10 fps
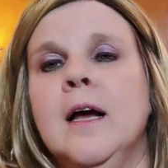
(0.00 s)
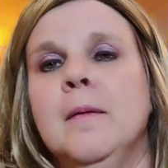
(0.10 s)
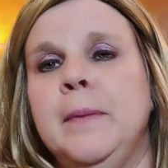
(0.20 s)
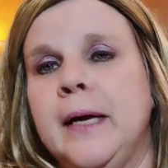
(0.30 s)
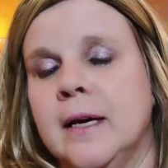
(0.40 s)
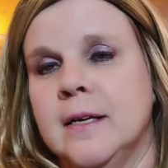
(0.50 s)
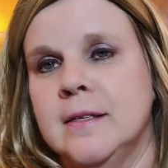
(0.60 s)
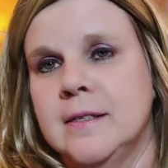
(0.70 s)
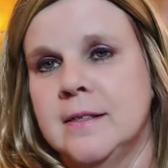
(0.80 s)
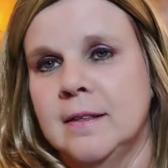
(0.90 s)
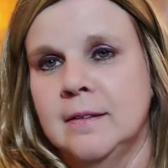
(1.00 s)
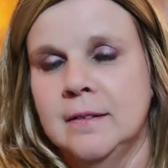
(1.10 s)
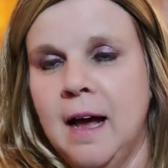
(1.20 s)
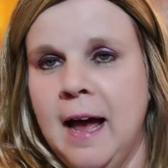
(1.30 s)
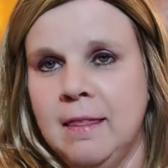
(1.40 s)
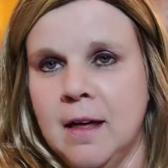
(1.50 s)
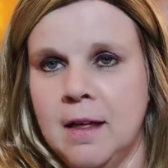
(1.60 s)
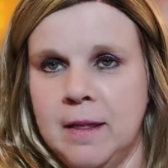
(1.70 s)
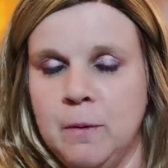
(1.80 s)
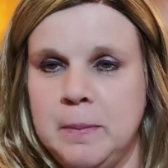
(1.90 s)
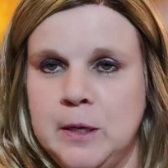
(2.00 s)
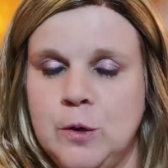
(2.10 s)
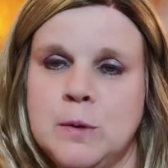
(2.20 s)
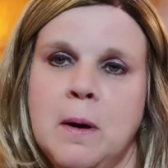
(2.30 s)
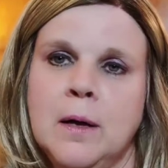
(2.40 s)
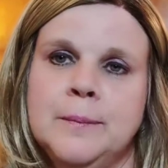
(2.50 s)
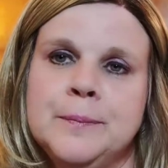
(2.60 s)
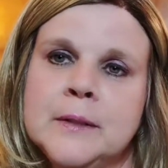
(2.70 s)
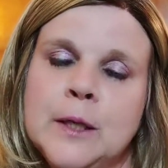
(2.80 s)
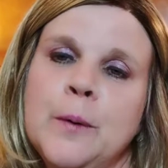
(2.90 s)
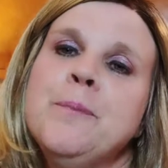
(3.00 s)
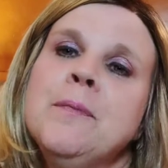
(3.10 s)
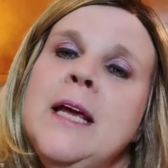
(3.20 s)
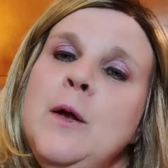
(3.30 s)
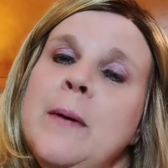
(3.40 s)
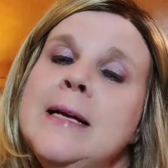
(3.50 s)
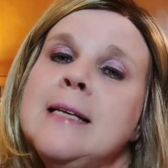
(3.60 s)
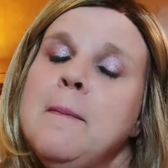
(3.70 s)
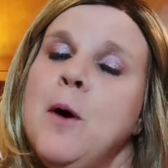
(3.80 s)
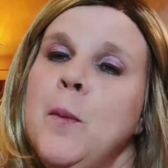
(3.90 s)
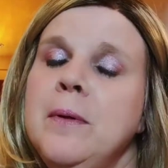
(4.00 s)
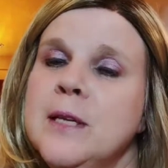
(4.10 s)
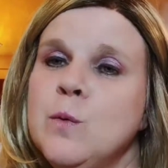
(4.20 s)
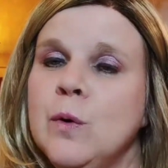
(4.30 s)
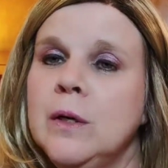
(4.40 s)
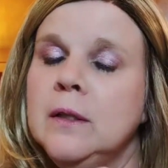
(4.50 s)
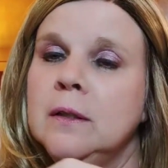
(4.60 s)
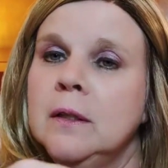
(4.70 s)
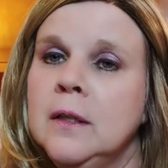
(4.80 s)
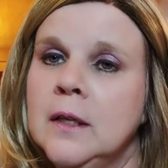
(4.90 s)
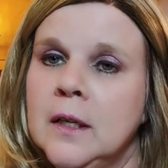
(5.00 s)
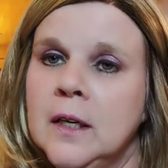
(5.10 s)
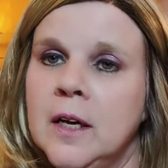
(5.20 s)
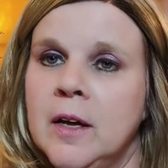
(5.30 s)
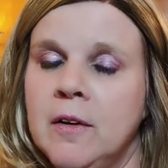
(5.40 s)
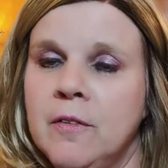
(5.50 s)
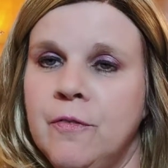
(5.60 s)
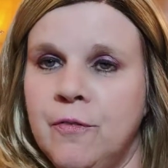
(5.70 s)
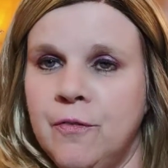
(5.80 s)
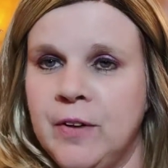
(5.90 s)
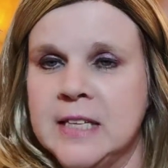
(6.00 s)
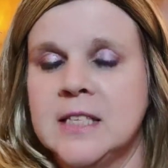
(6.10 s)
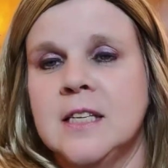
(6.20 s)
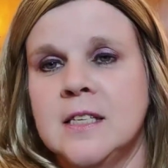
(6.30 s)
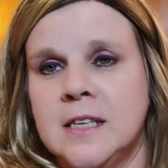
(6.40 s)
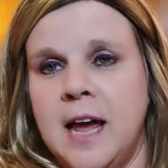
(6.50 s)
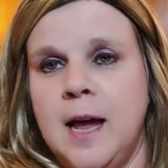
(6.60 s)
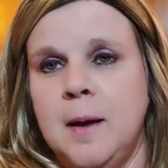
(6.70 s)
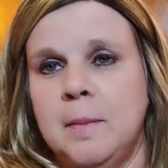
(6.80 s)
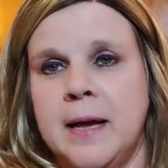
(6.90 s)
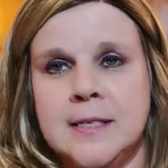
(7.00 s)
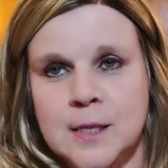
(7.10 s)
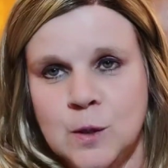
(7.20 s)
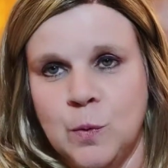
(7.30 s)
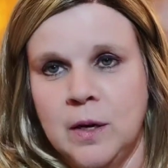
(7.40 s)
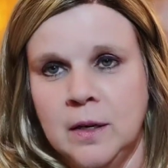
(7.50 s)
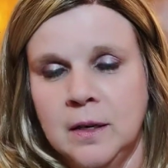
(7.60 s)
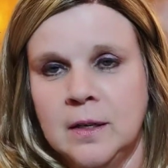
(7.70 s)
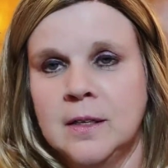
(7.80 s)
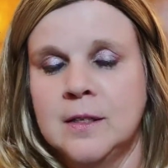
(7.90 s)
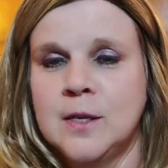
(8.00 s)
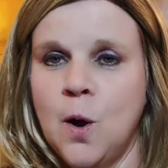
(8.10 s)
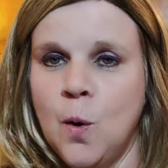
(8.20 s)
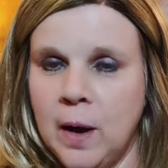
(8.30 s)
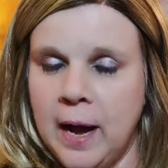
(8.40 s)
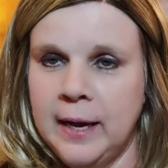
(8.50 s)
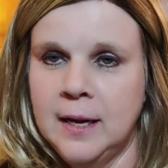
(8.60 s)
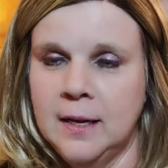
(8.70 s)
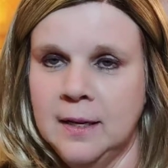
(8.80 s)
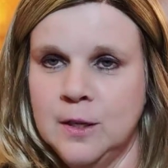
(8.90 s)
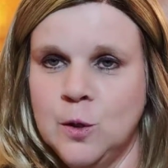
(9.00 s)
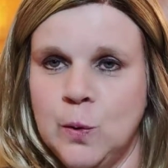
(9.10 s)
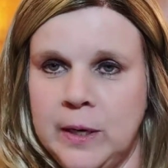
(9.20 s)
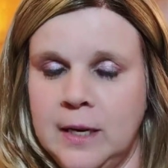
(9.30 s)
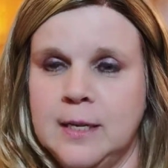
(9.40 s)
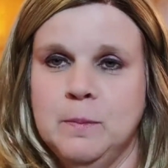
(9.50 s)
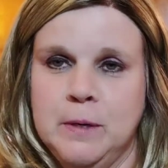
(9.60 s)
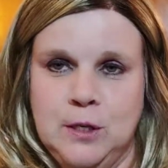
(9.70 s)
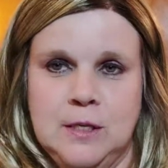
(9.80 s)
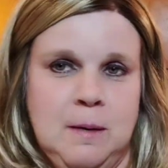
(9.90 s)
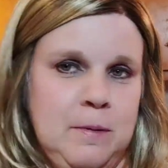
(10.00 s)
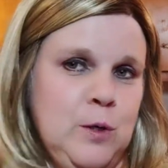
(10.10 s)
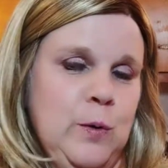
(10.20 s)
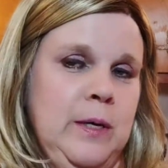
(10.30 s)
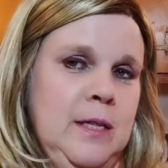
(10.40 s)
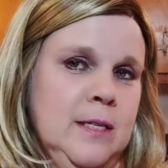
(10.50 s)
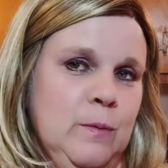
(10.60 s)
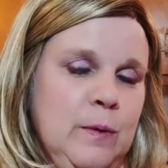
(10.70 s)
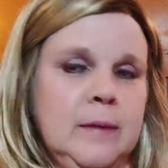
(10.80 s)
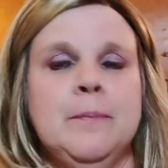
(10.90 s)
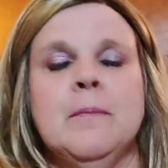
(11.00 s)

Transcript: because I thought they would be too small. So anyways, I'm hoping this one fits the same as this one so I can enjoy it as much as I'm enjoying this one.